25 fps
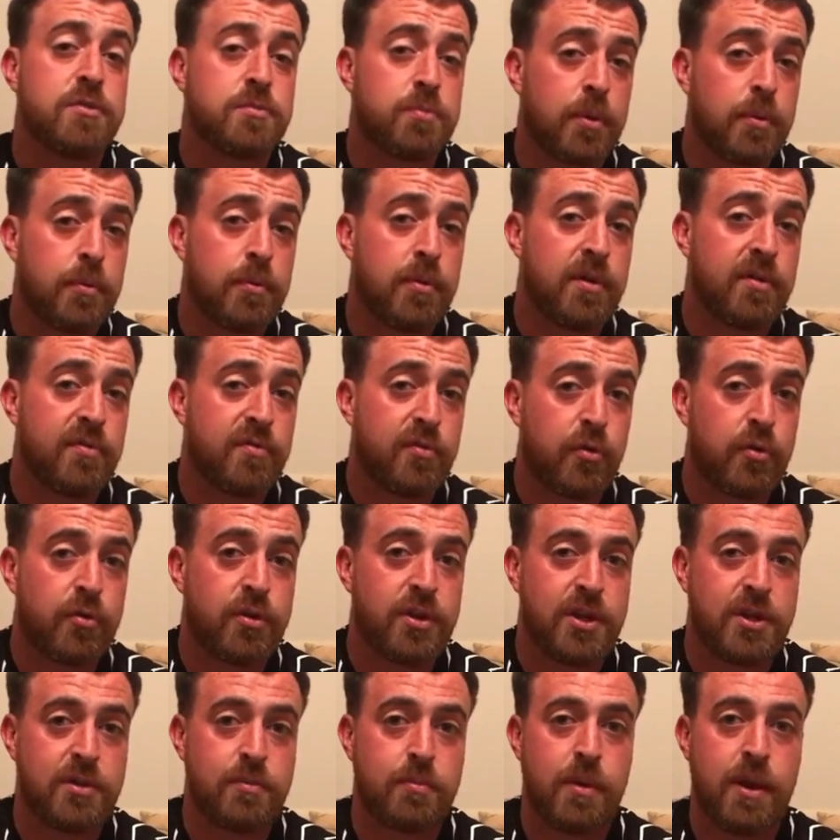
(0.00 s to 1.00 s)
It was probably in the
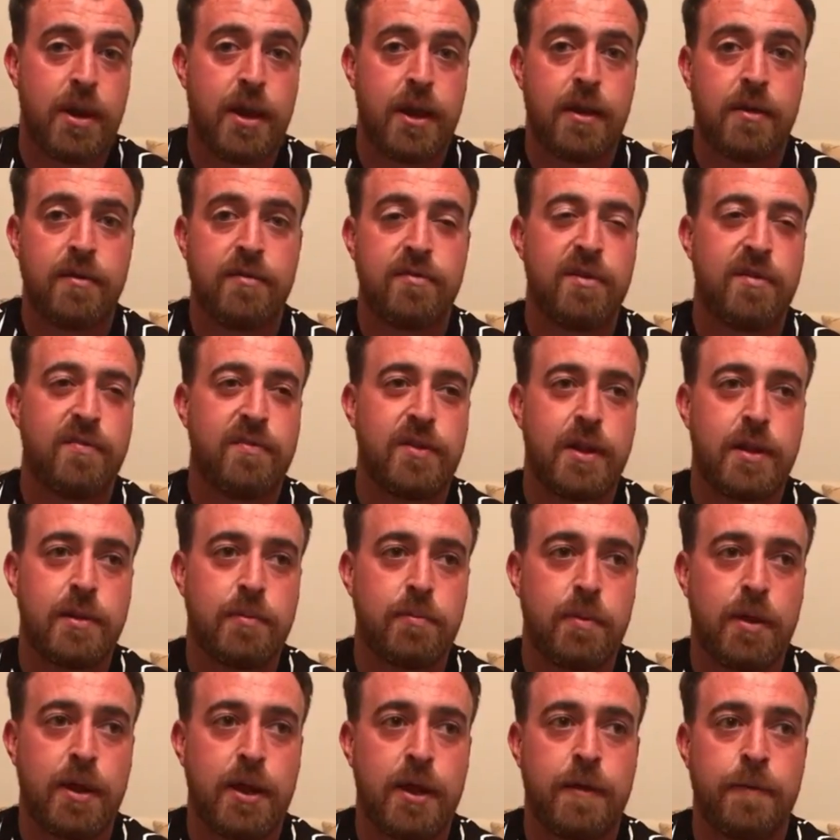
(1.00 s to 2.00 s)
14th minute,
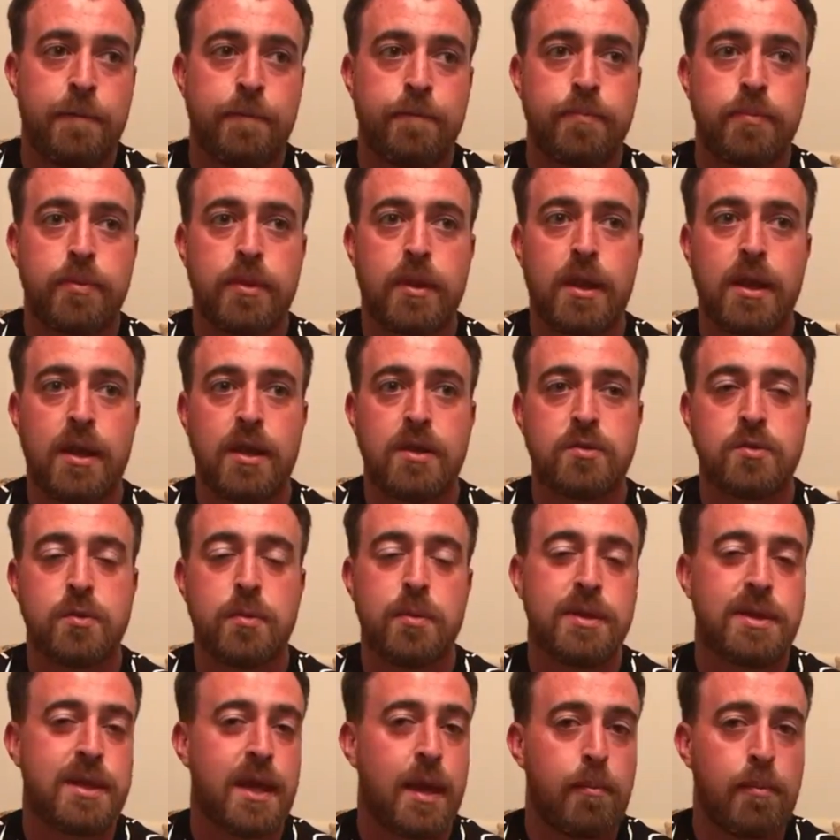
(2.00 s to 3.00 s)
15th minute, uh,
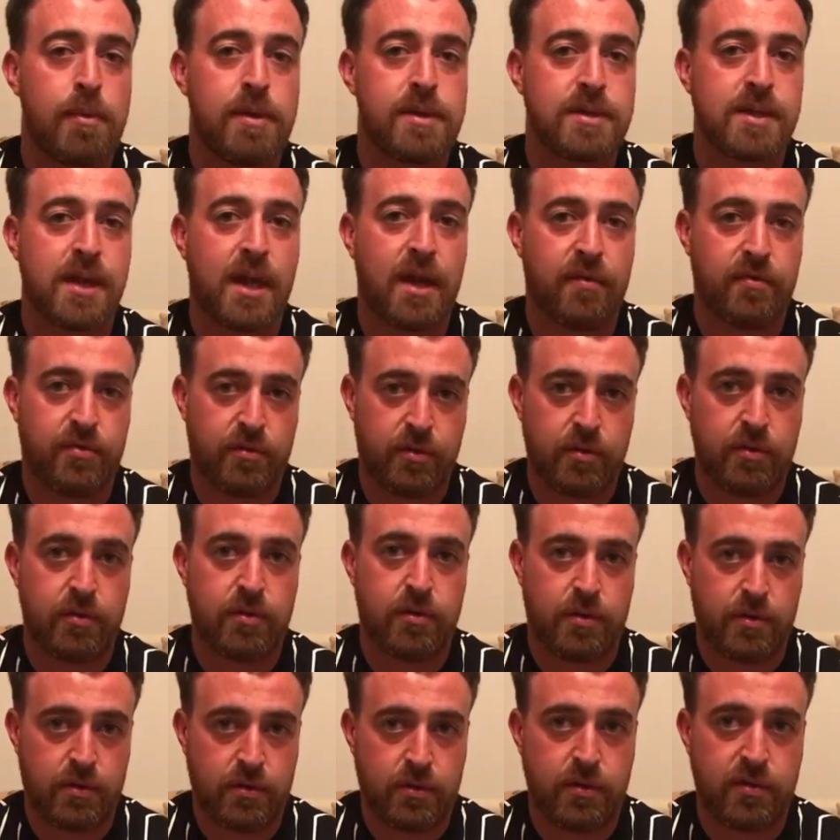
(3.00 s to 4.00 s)
so about 10 minutes
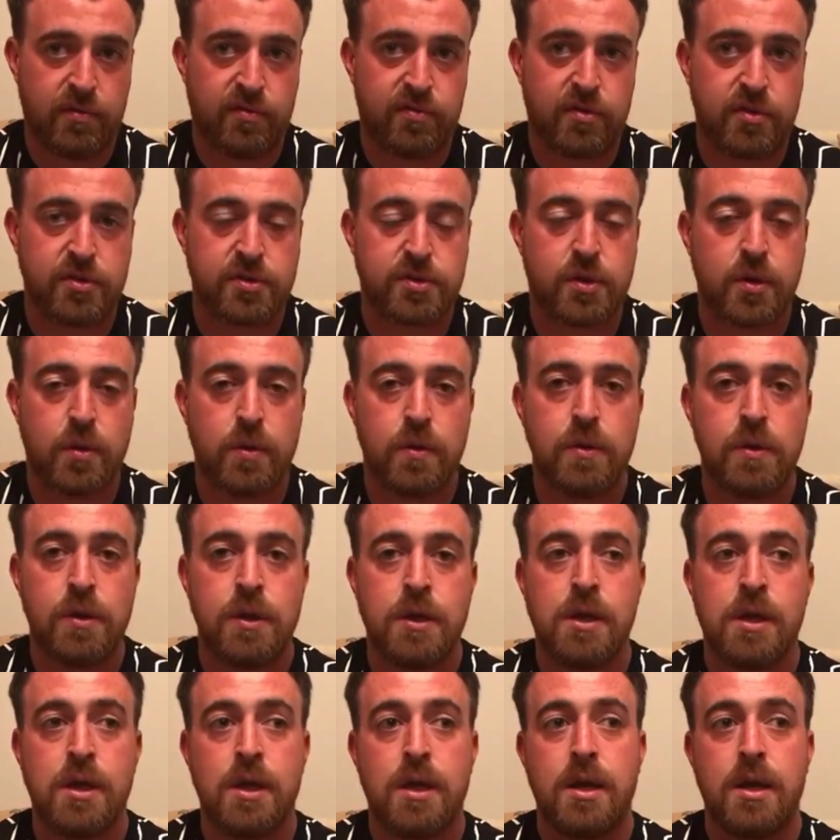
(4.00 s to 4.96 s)
after the first goal.